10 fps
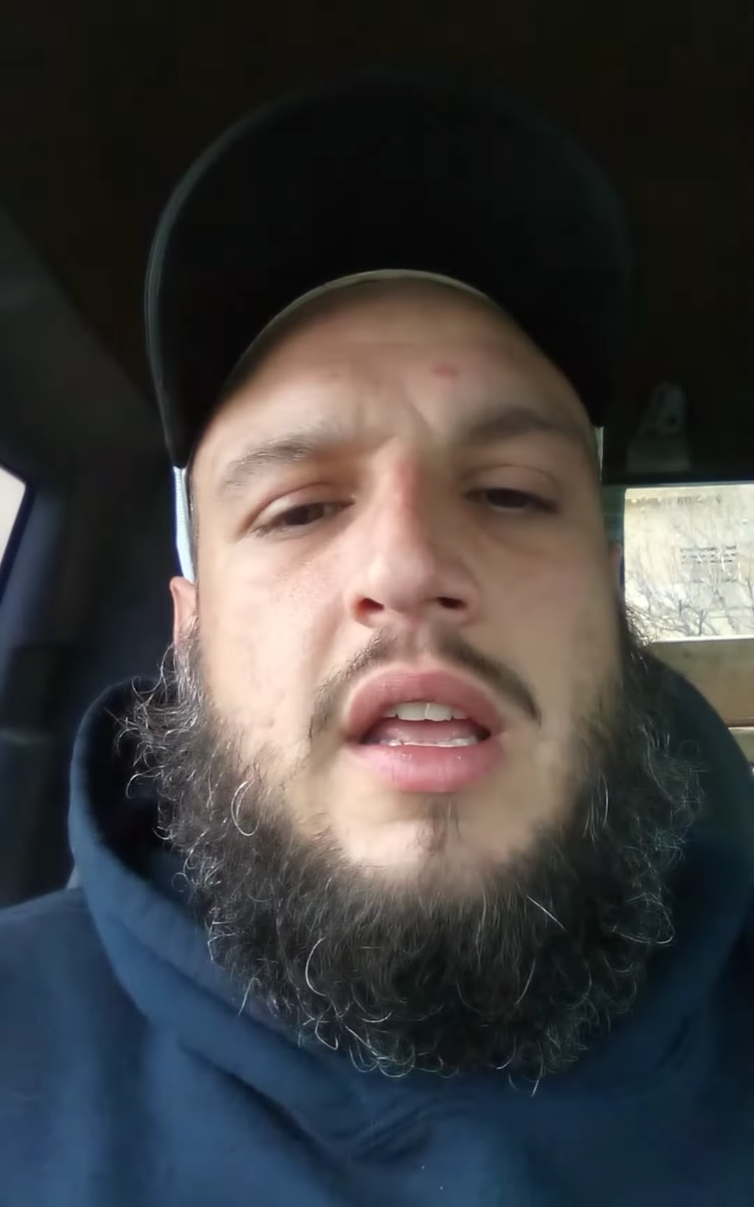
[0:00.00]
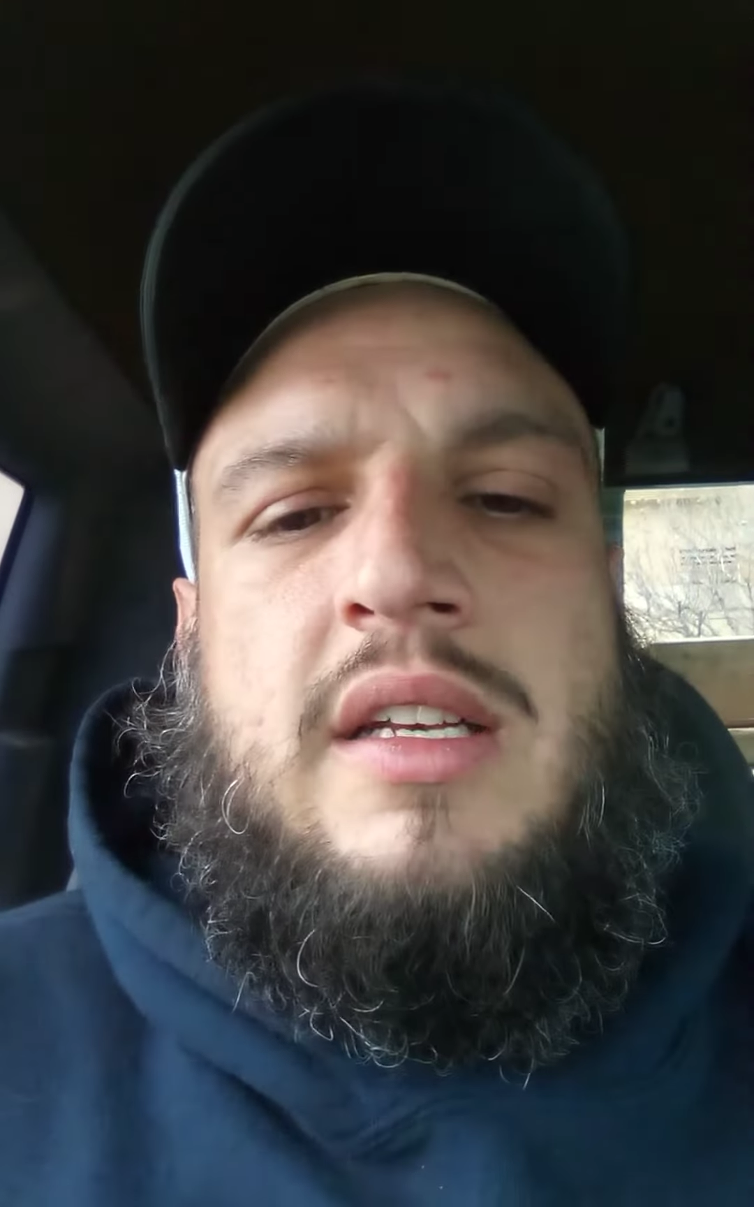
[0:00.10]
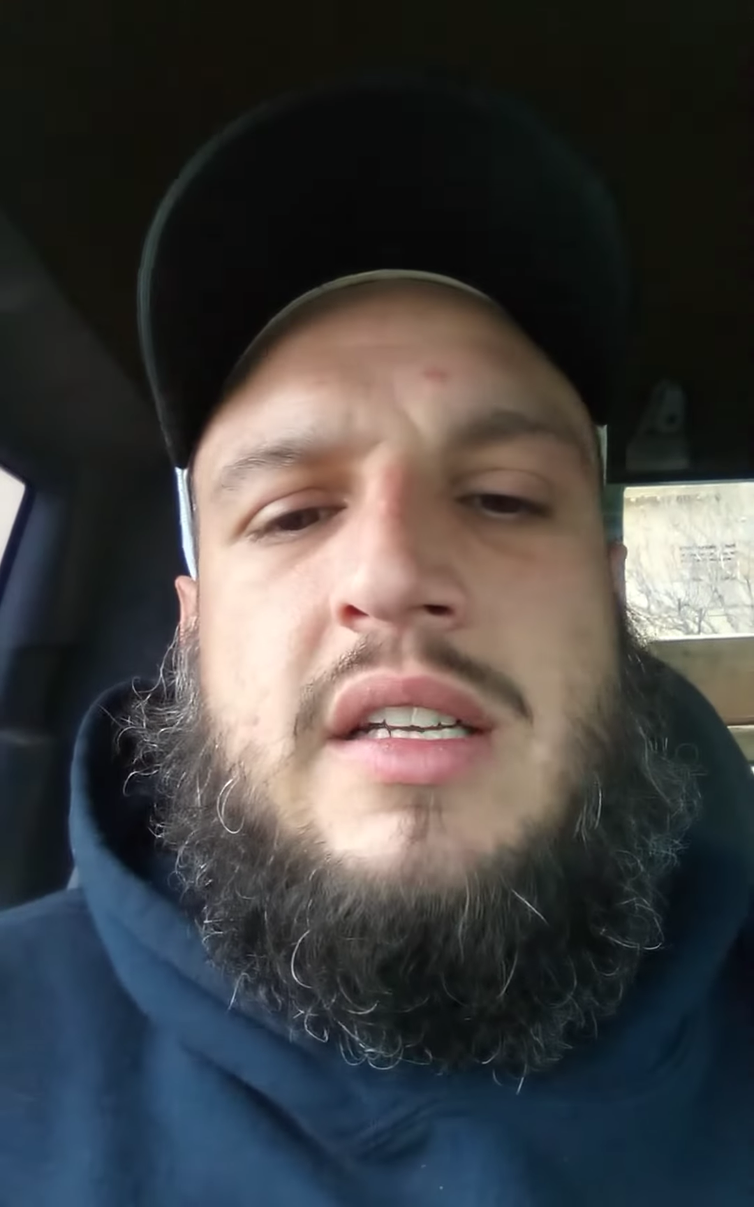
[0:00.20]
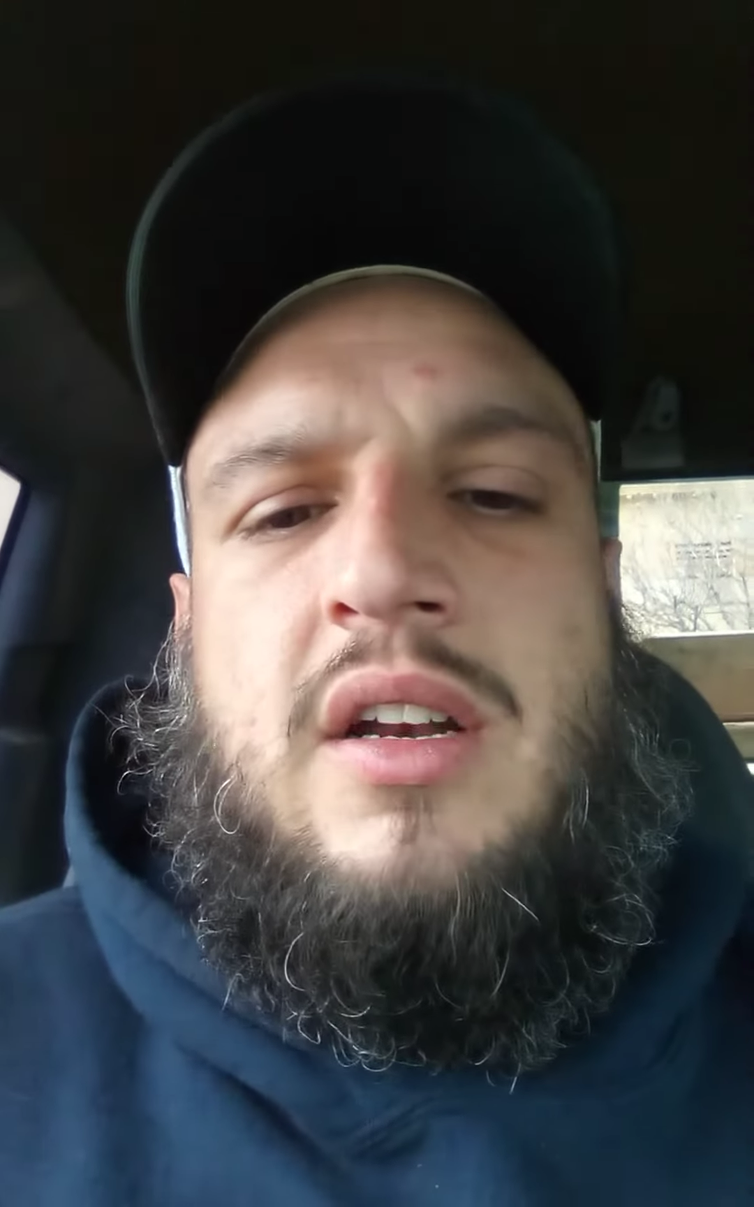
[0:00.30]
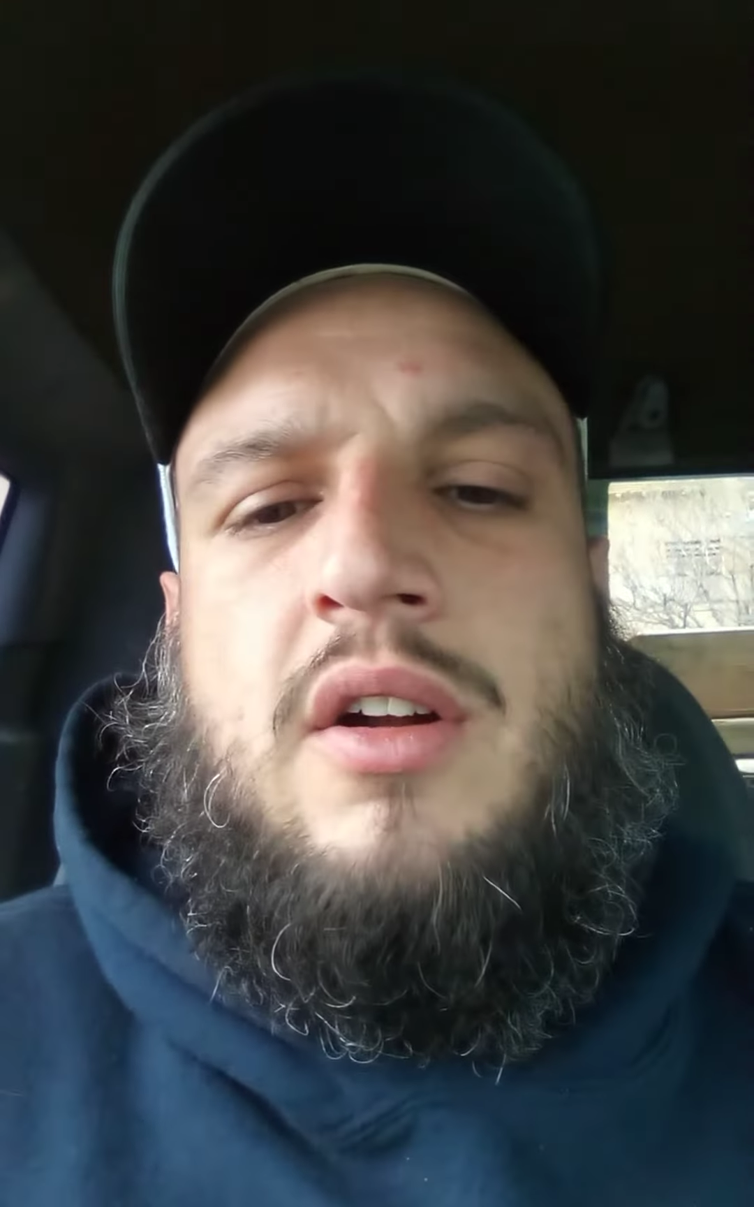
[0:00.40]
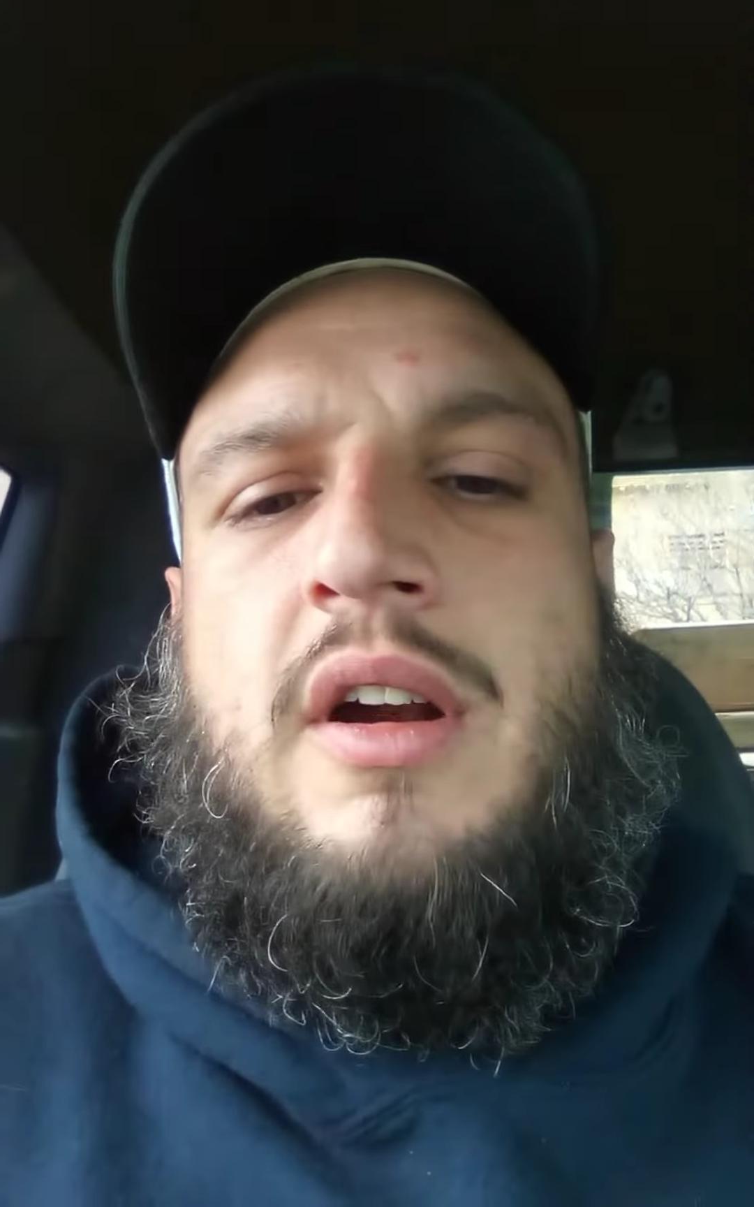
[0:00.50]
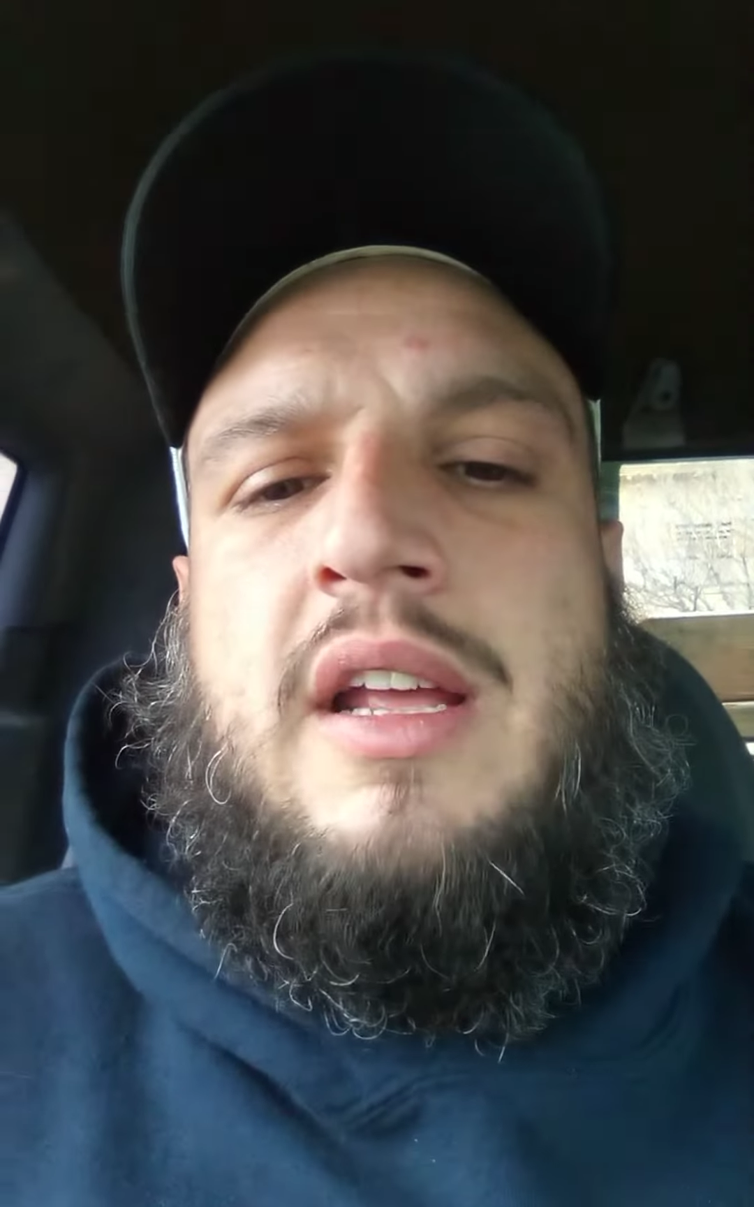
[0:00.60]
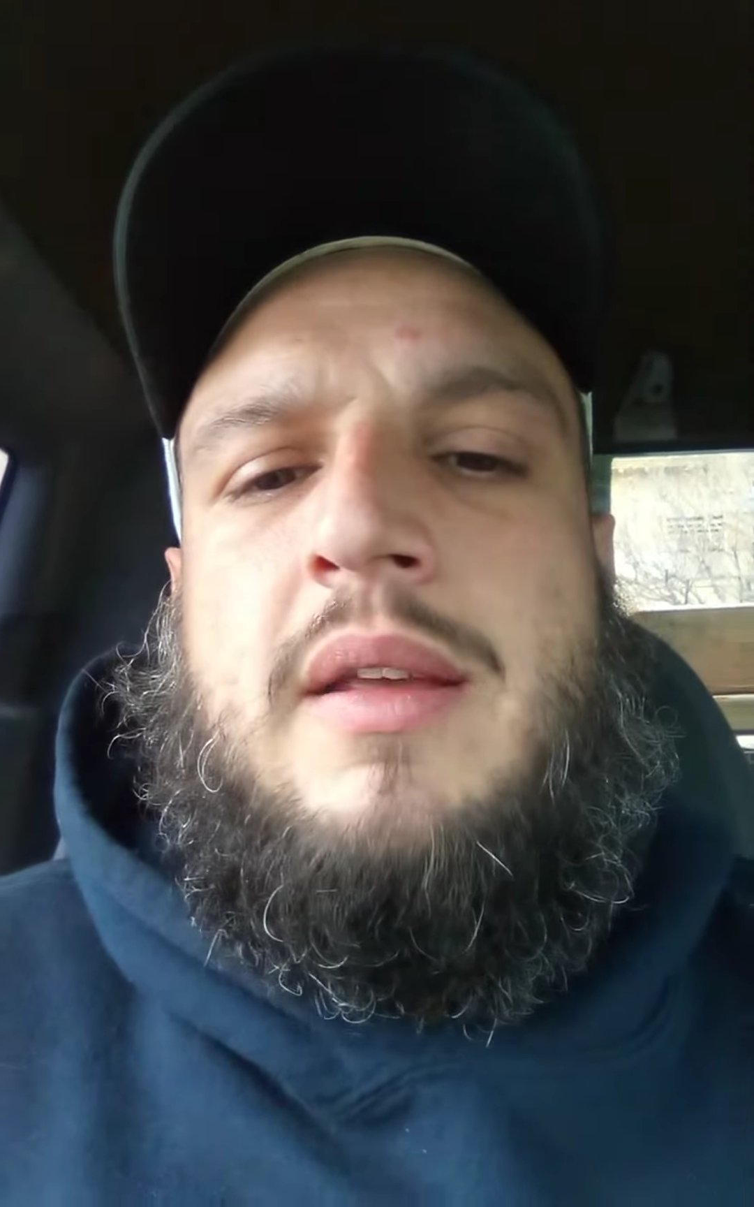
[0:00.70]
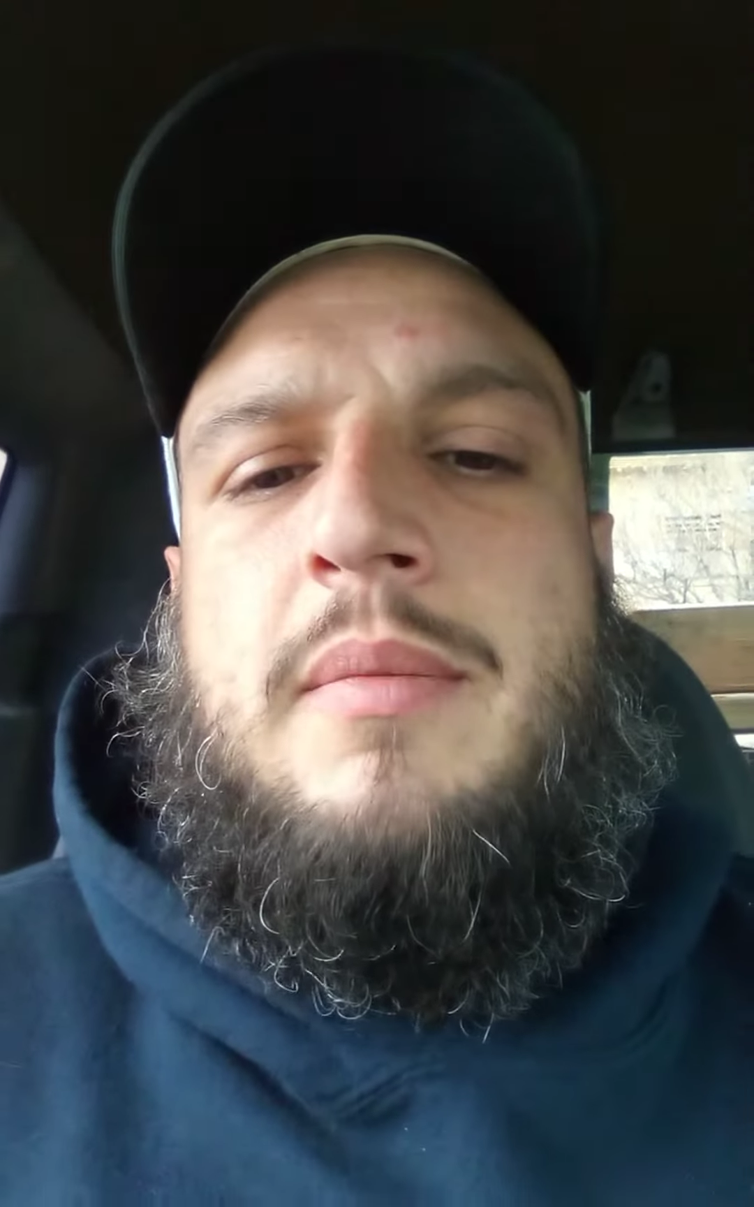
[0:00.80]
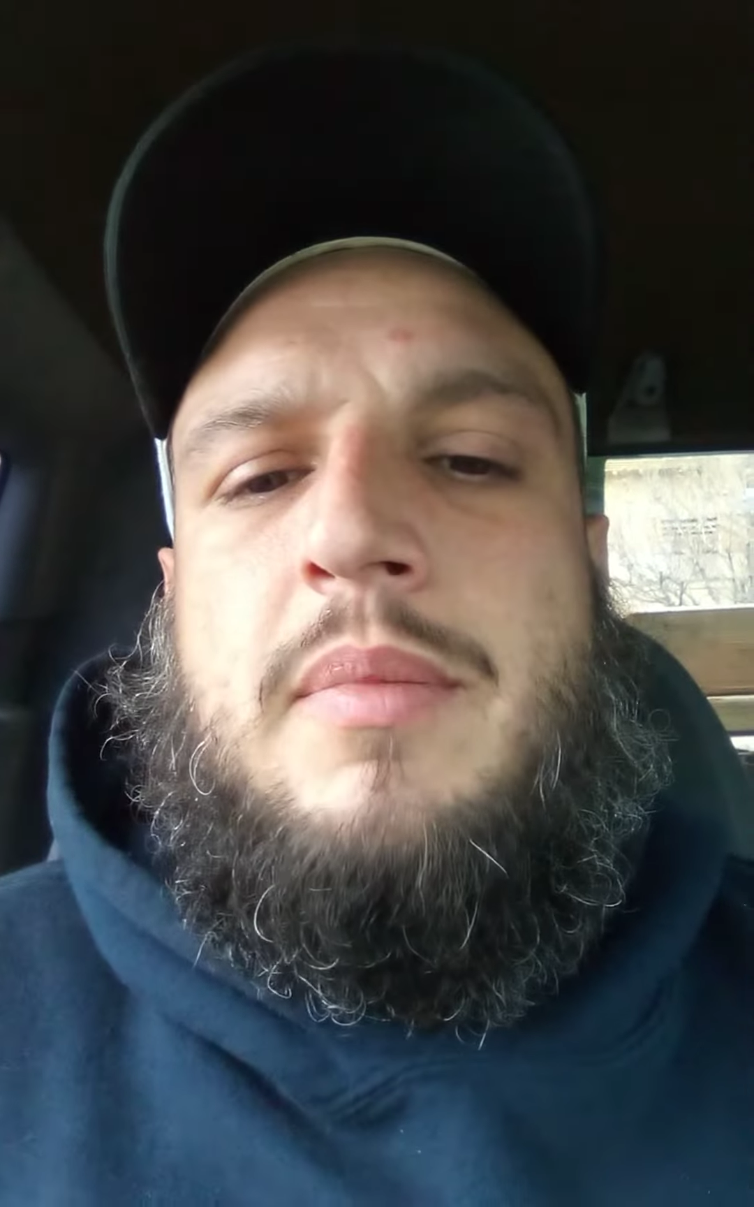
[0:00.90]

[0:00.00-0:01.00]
It did all right,